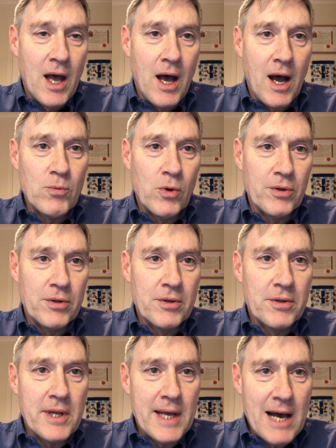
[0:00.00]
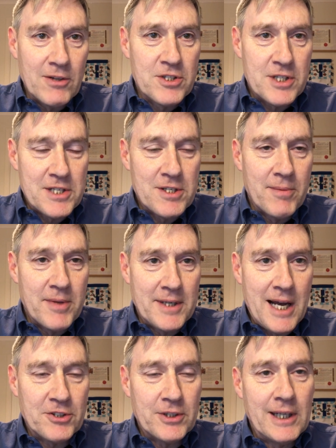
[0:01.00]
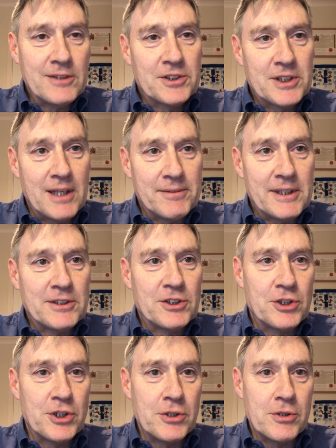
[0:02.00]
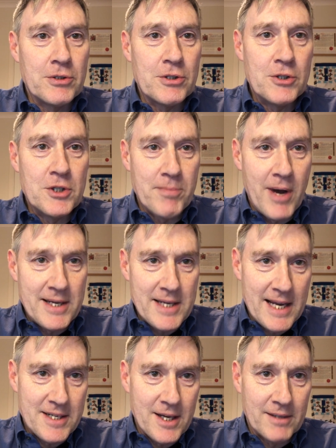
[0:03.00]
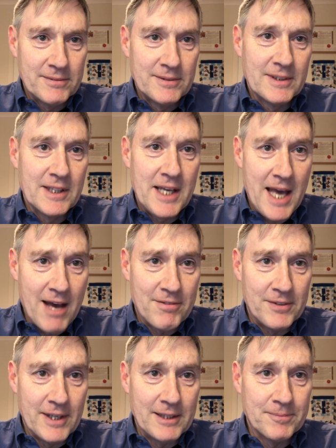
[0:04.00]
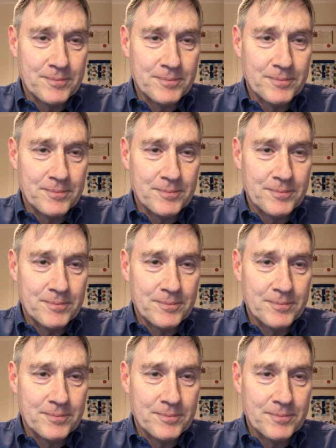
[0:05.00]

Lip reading: I want the health system, the National Health Service, to use my data carefully.